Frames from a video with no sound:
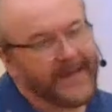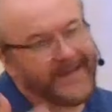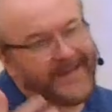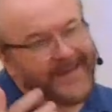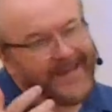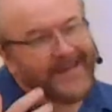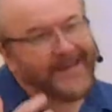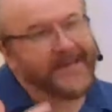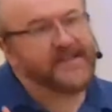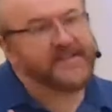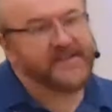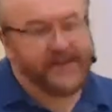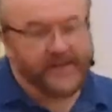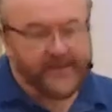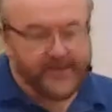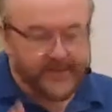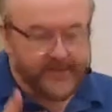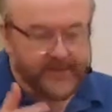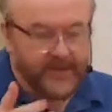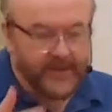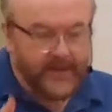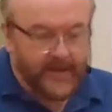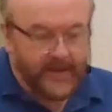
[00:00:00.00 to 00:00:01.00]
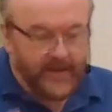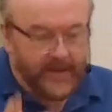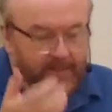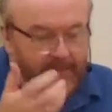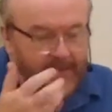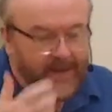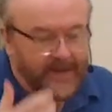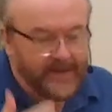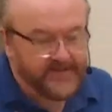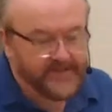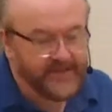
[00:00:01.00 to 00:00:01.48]
an innocent in
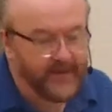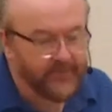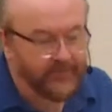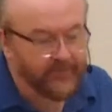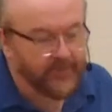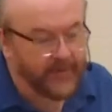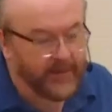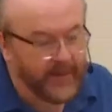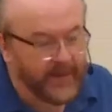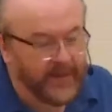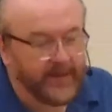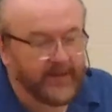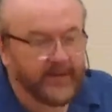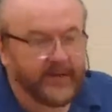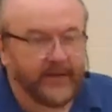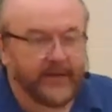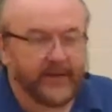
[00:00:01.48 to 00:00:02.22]
that suffering.